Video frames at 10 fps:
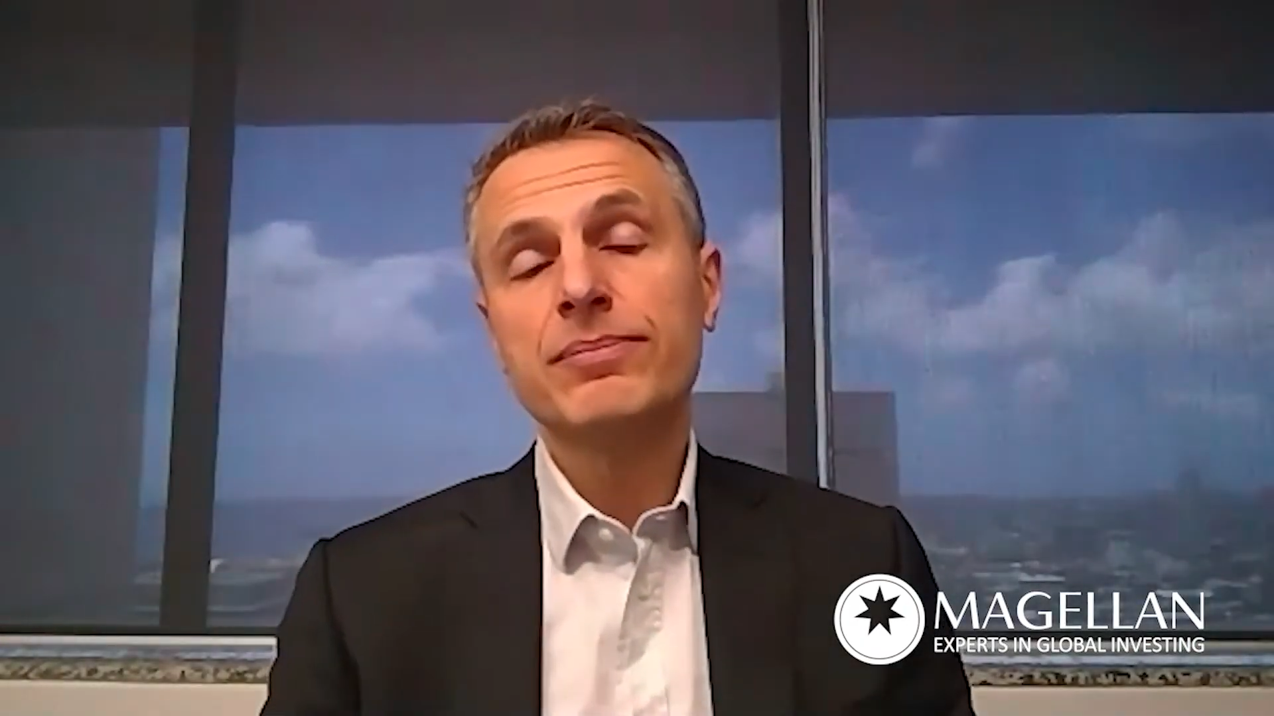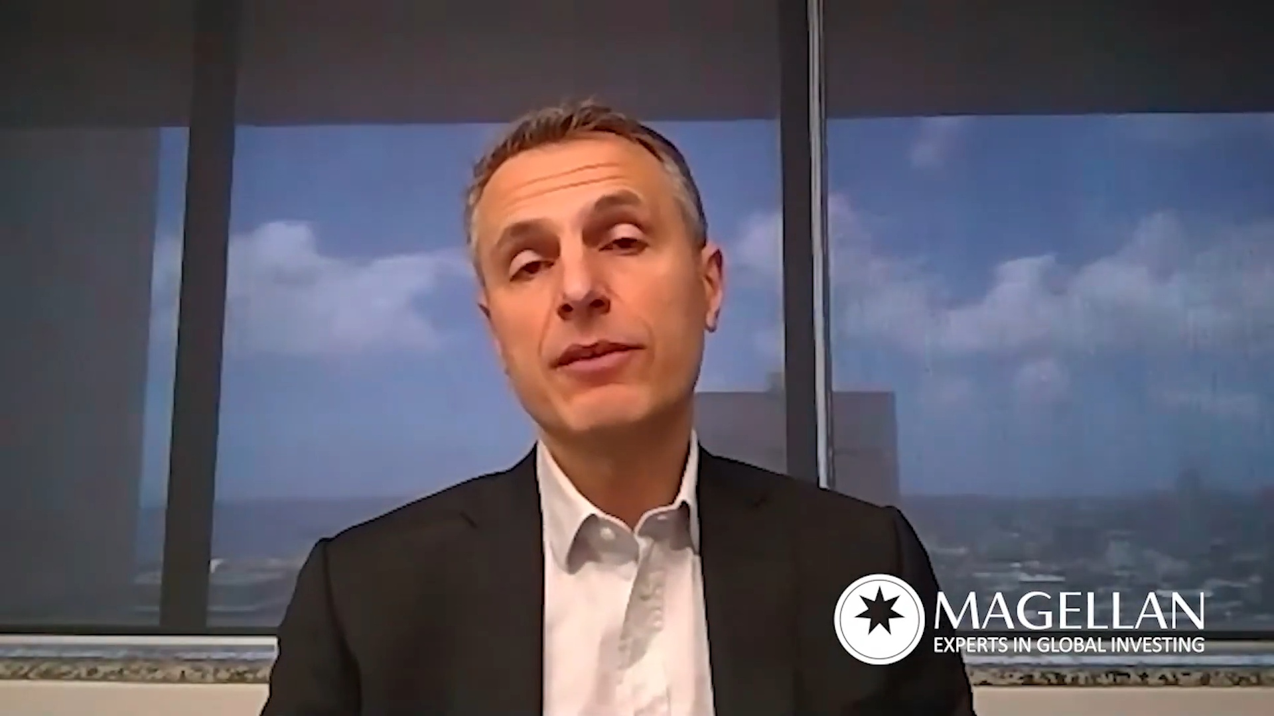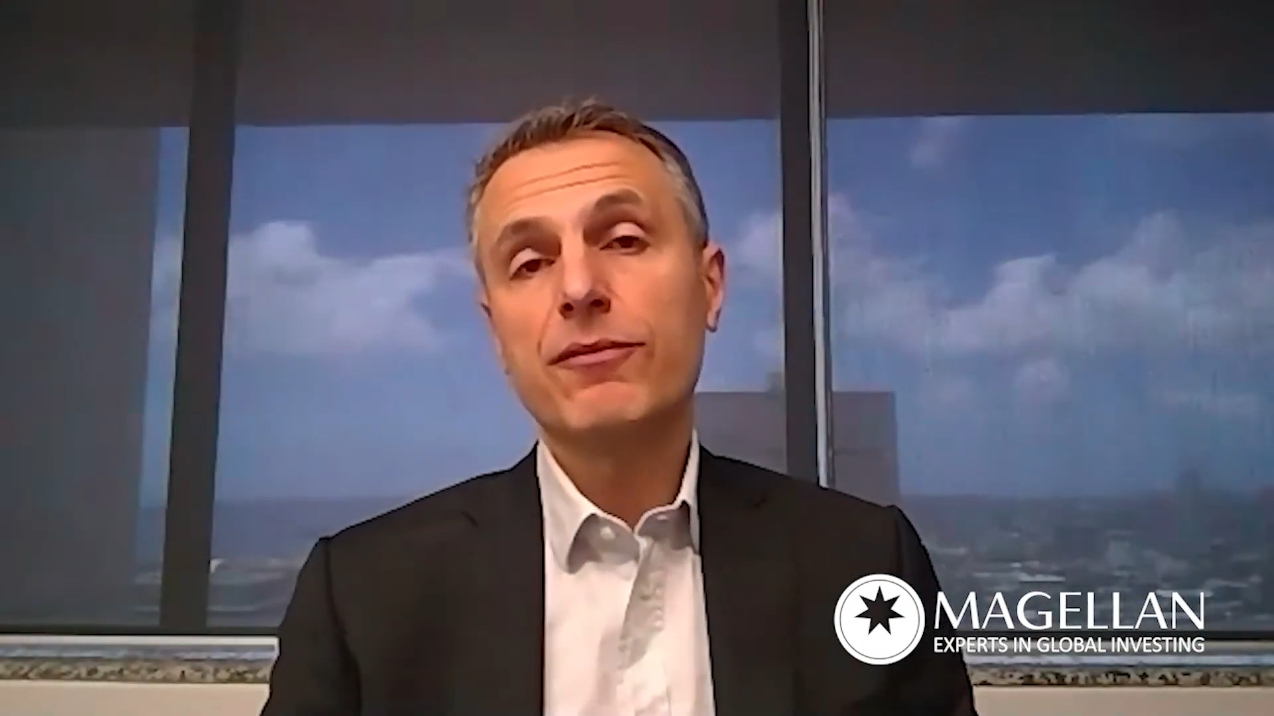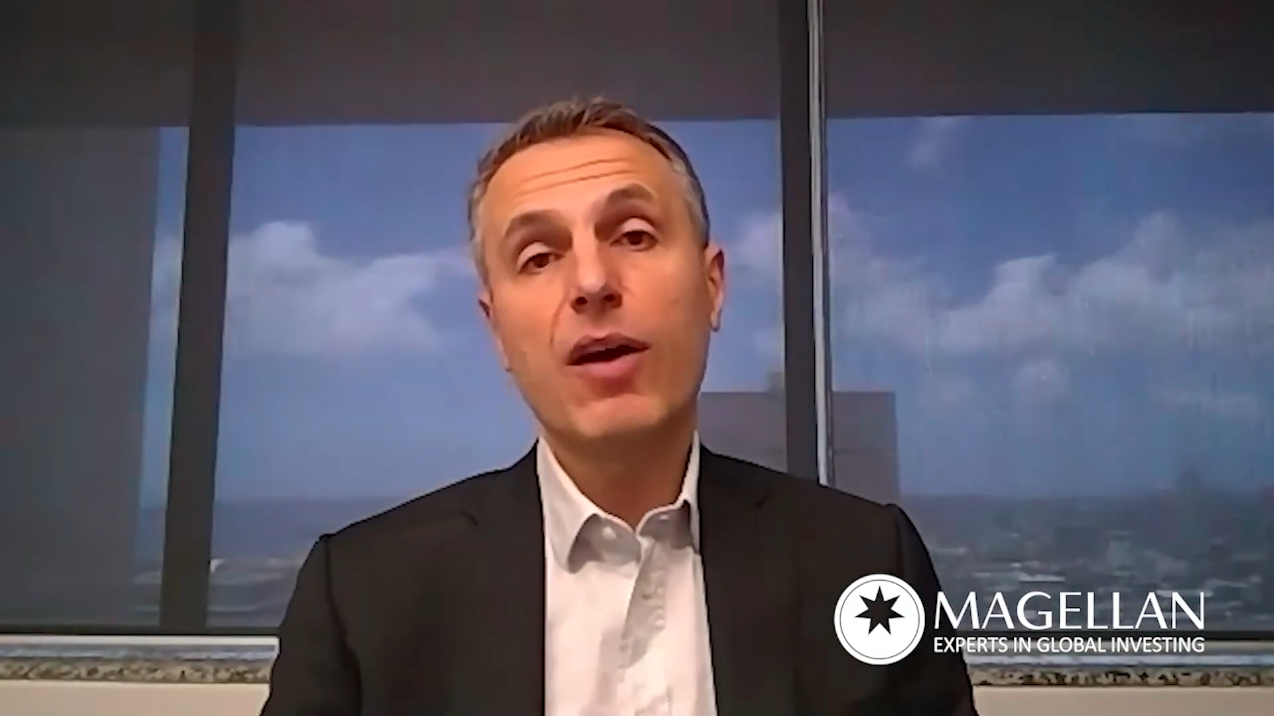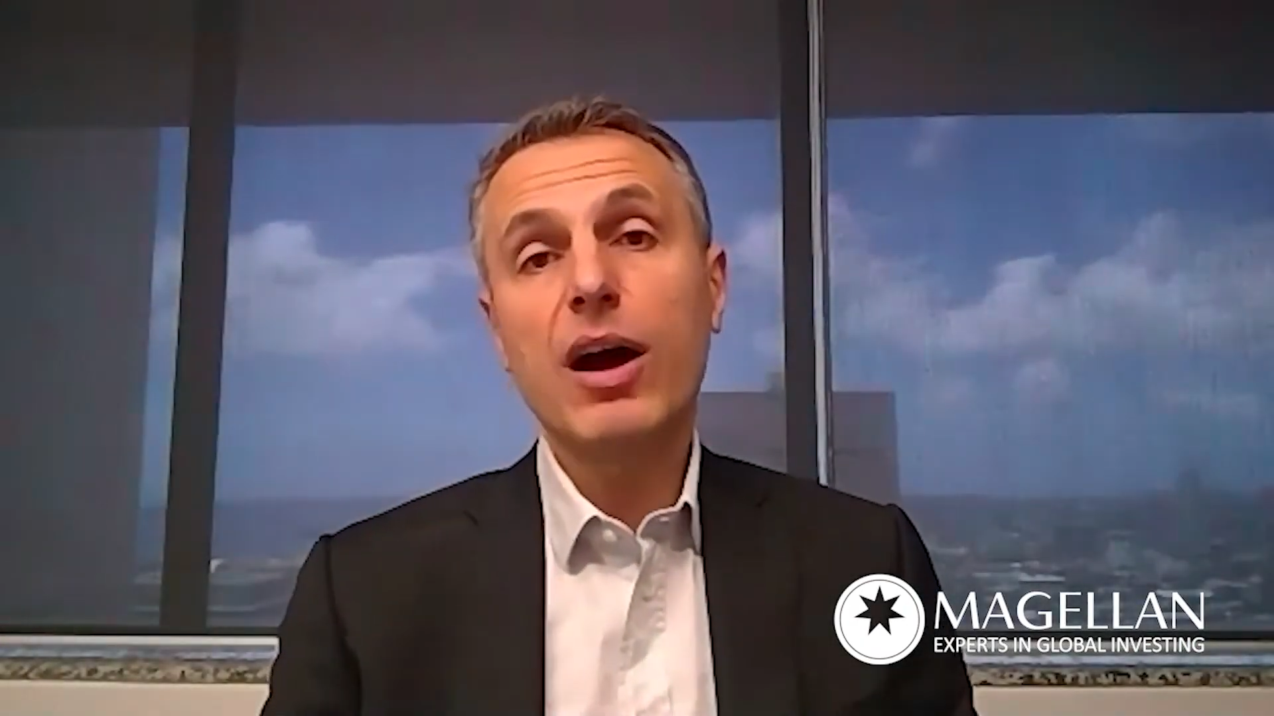
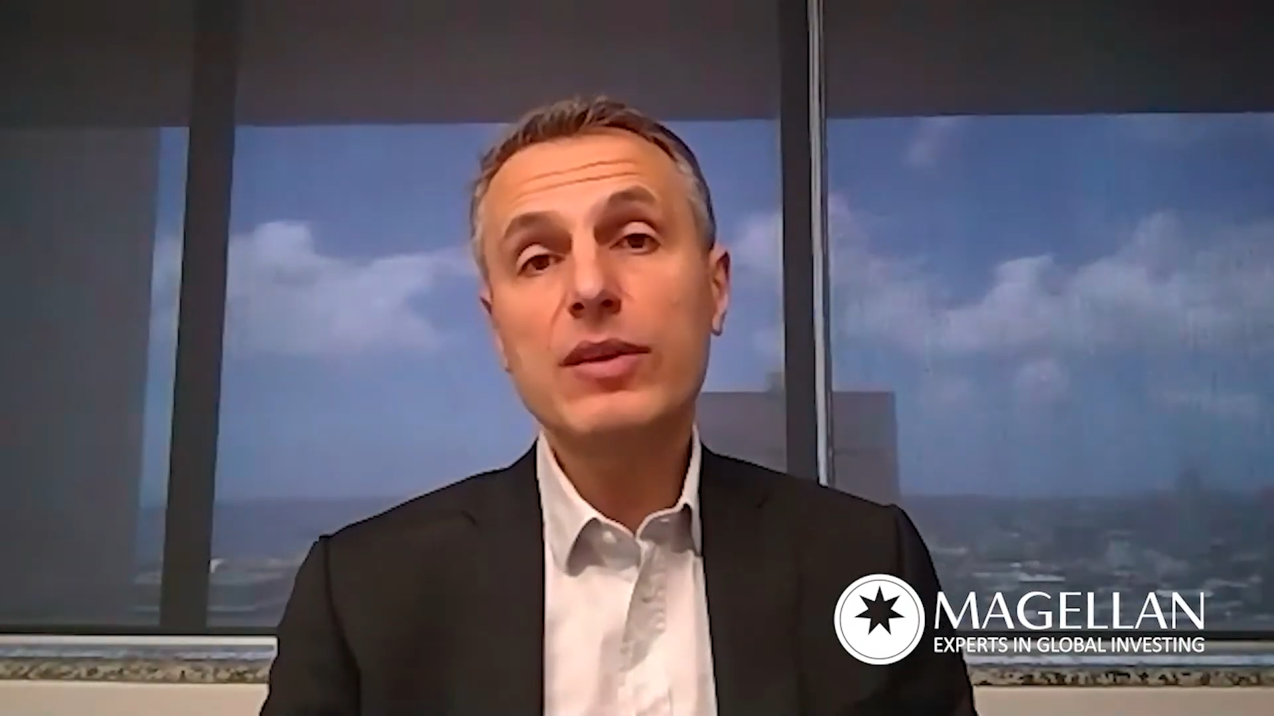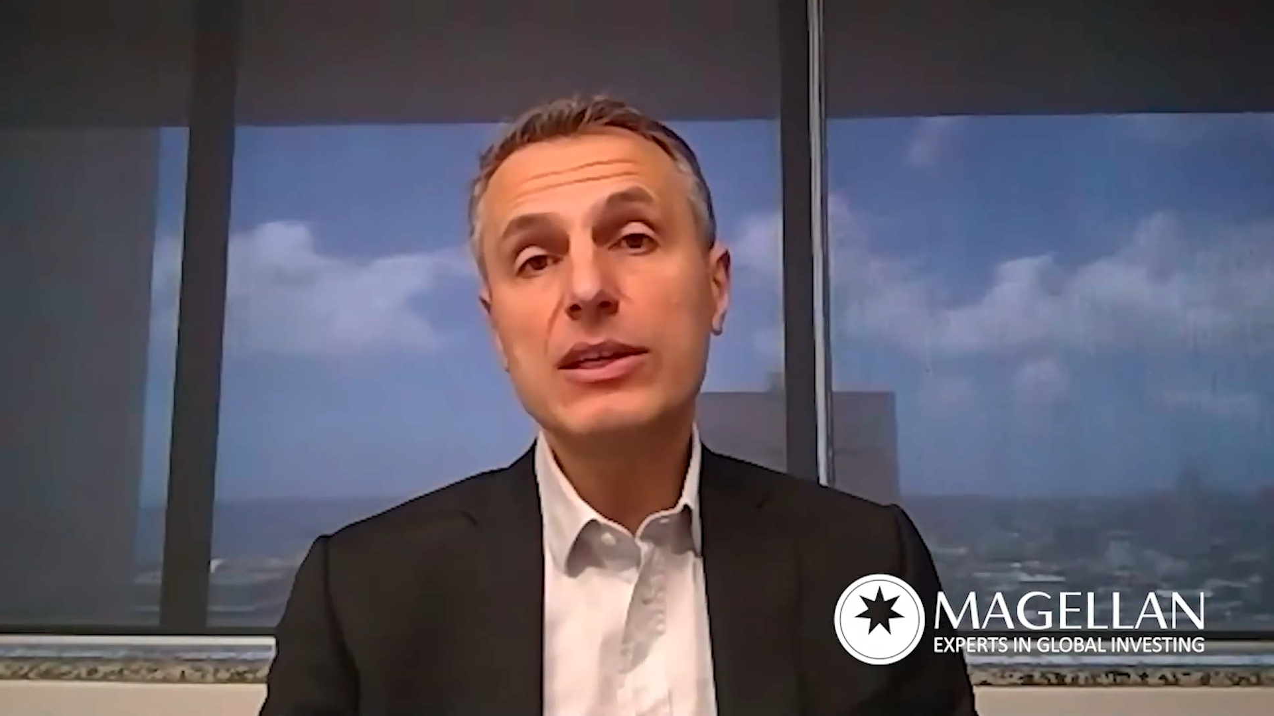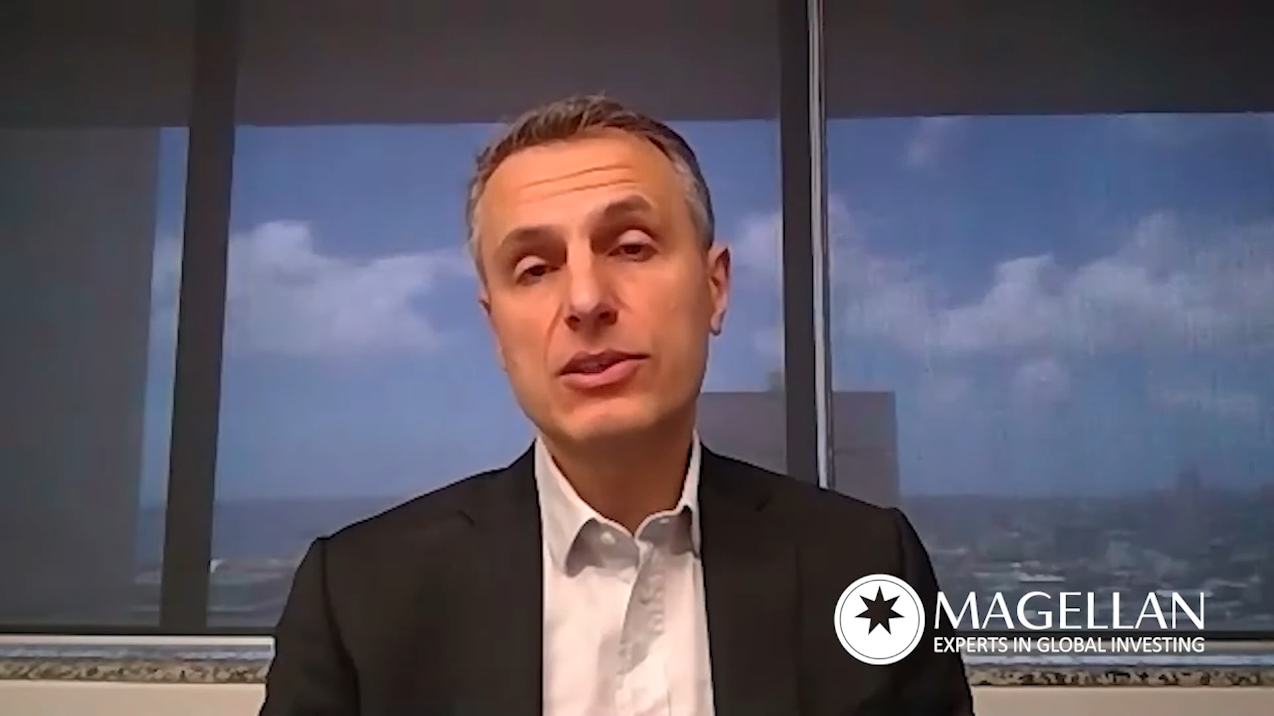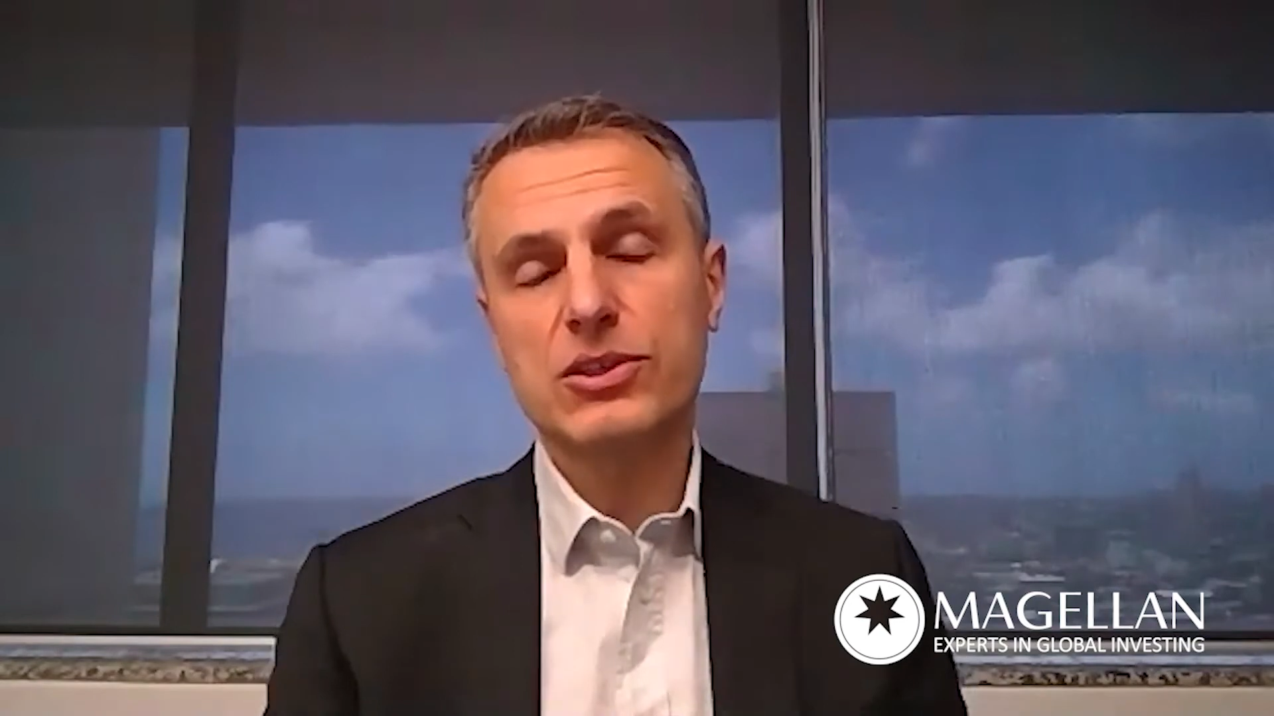5 years